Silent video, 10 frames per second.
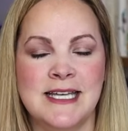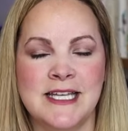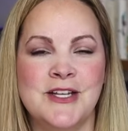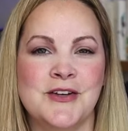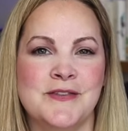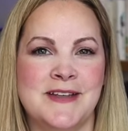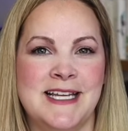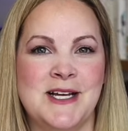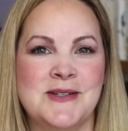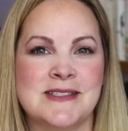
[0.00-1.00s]
in your
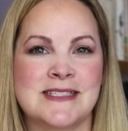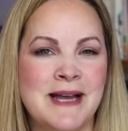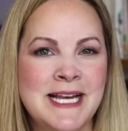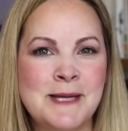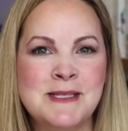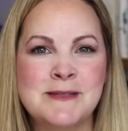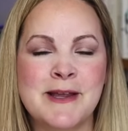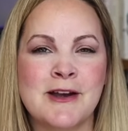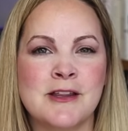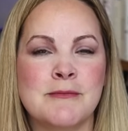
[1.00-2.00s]
videos. My name is
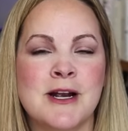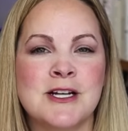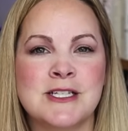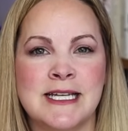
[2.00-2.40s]
Meredith Marsh,